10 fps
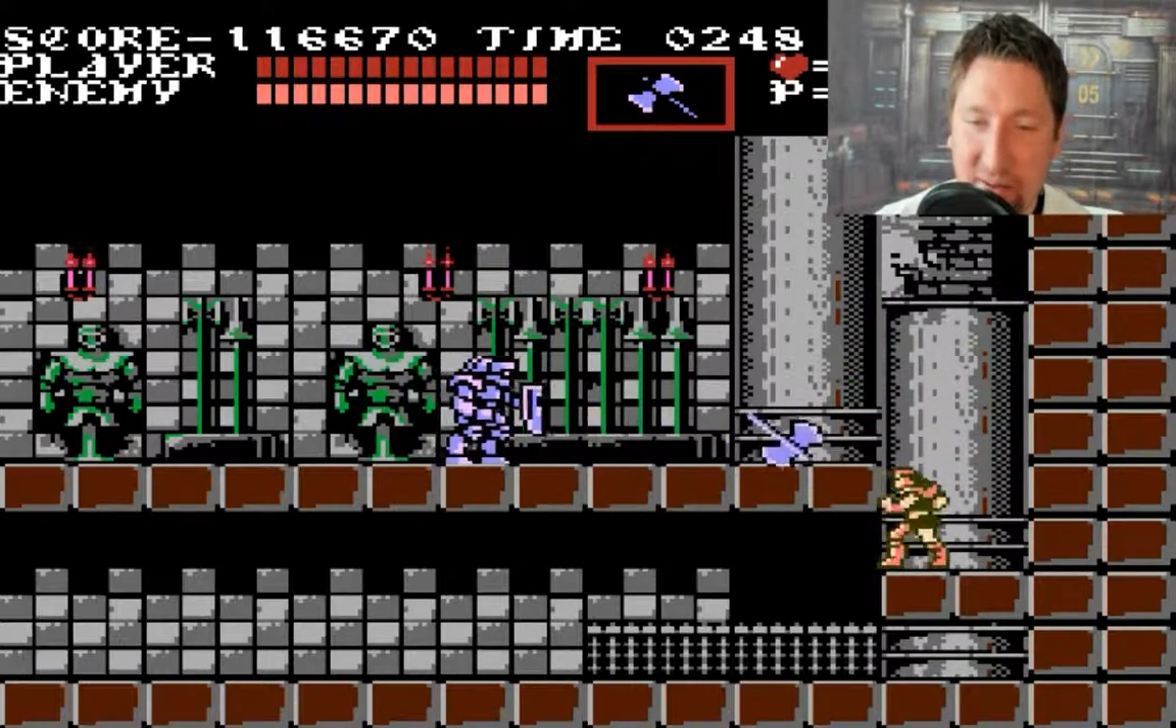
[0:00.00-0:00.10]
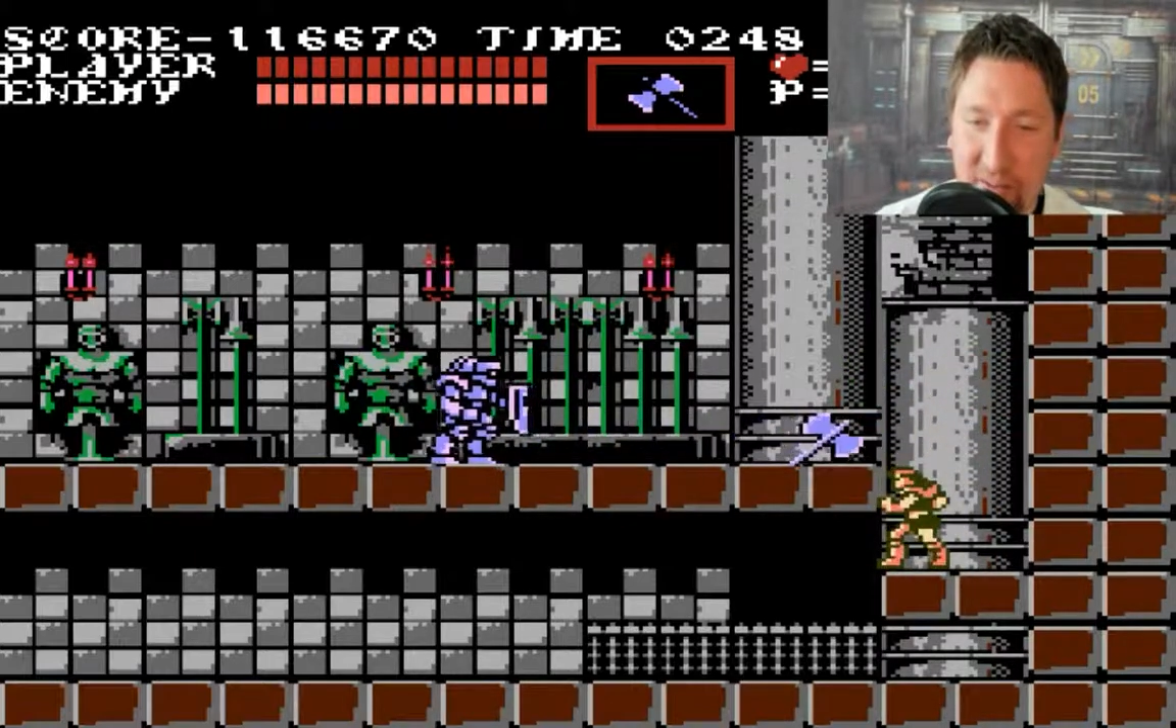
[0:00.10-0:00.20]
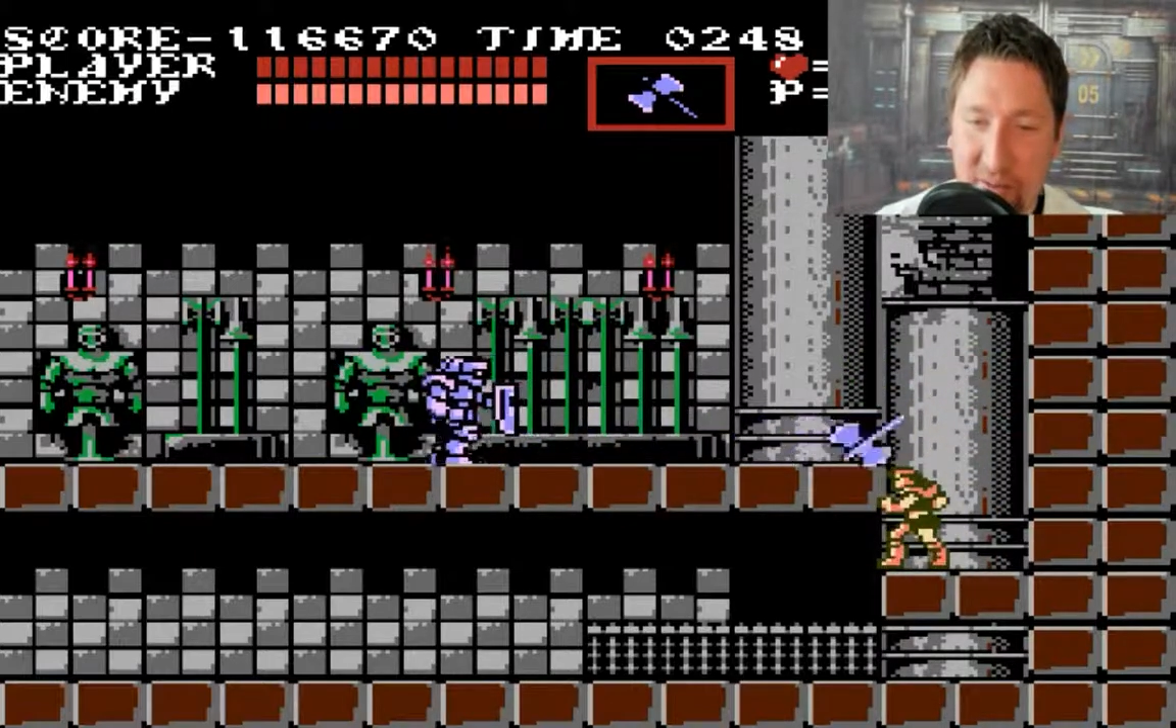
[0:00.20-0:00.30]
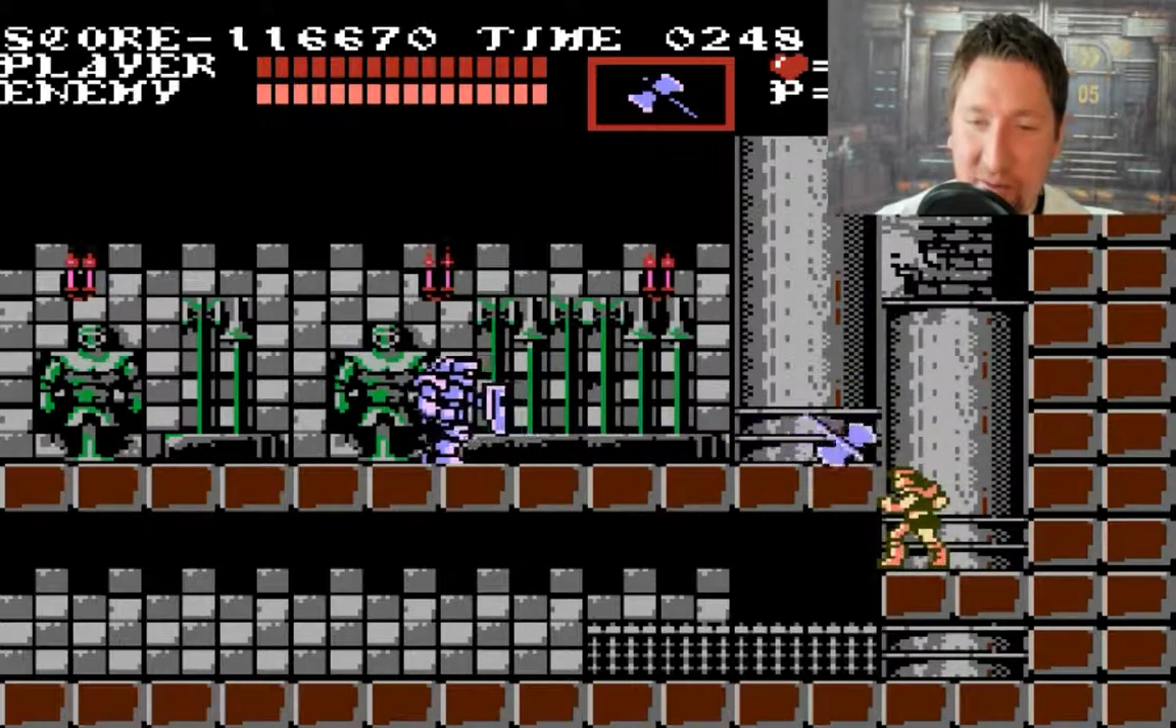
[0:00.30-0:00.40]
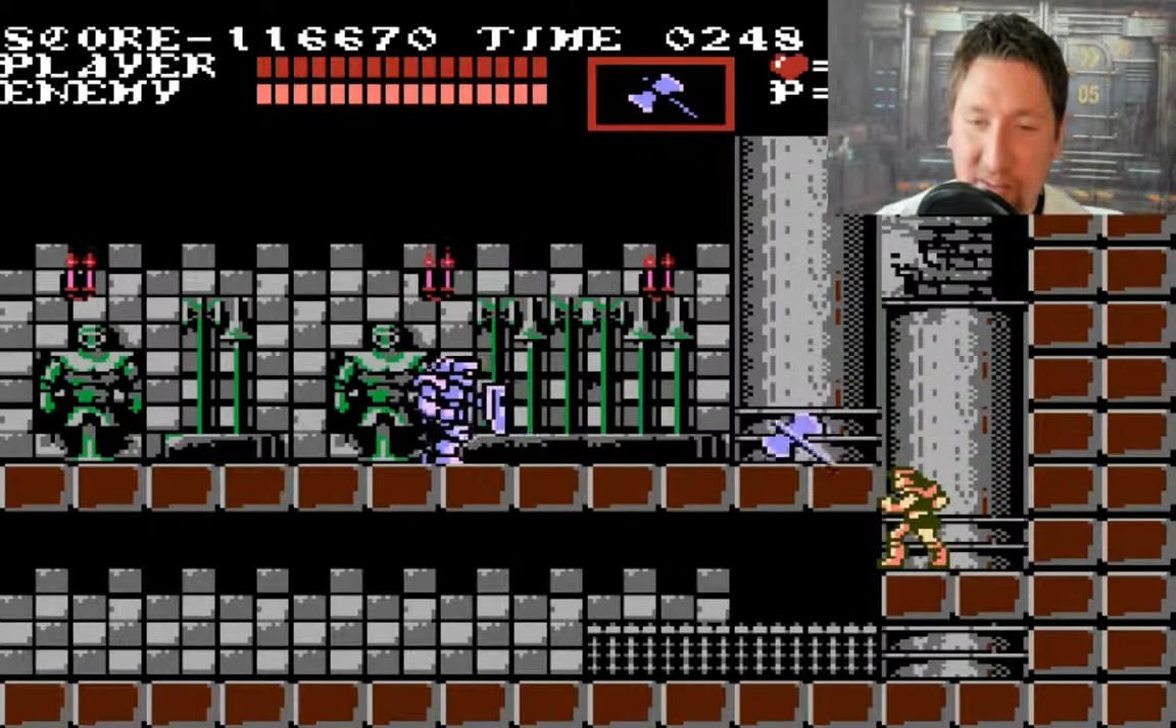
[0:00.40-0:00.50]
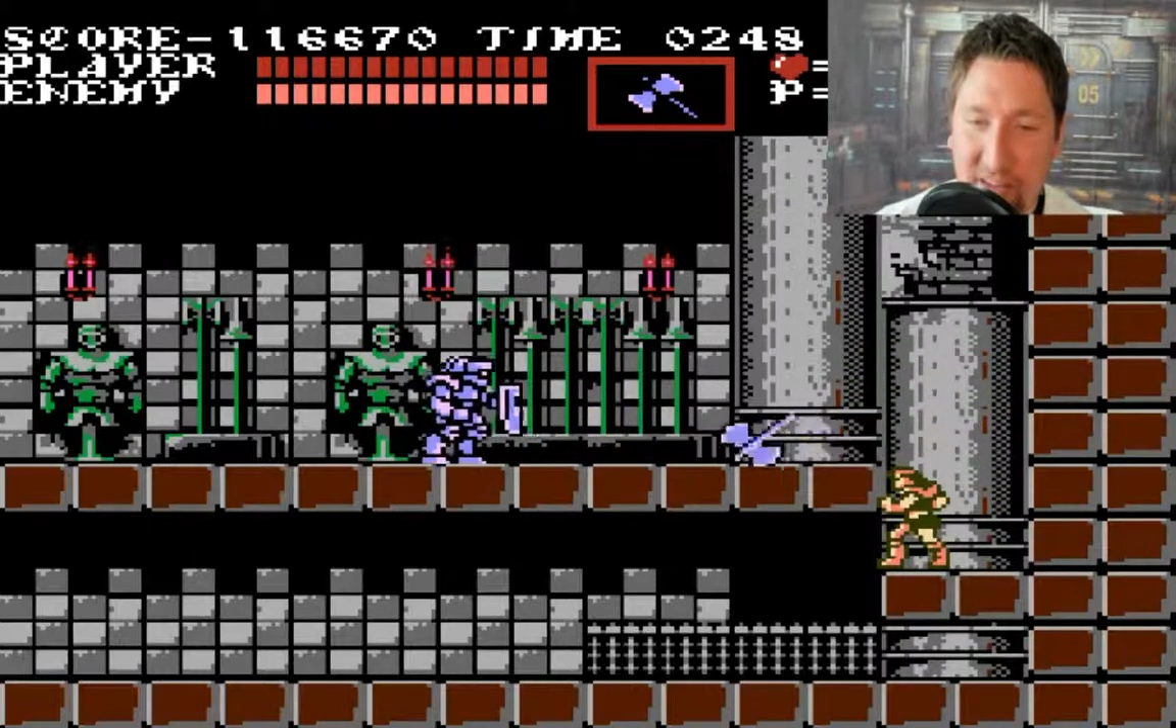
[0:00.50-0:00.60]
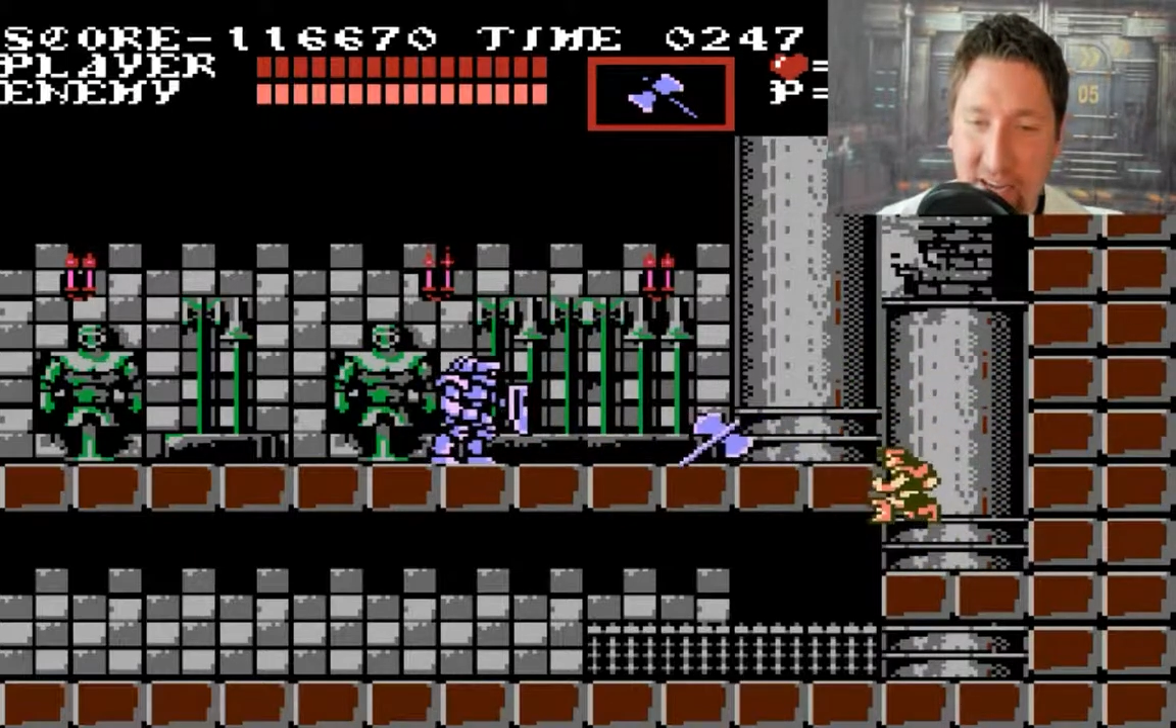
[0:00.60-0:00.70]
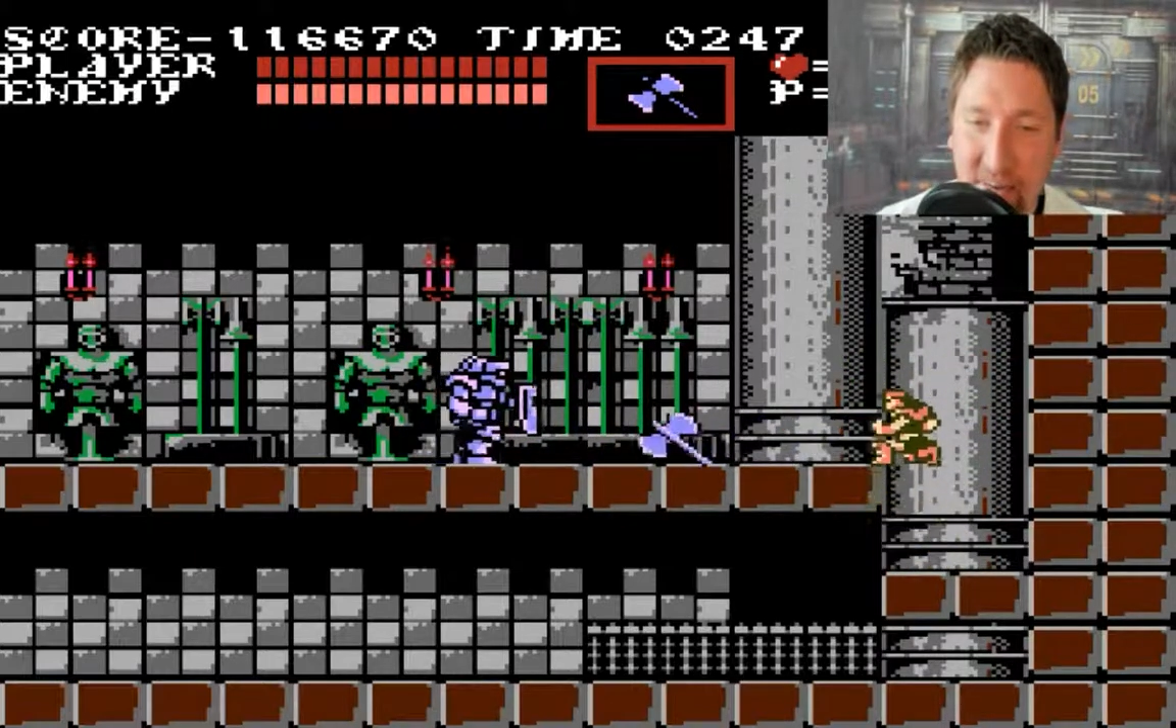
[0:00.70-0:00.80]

the first time,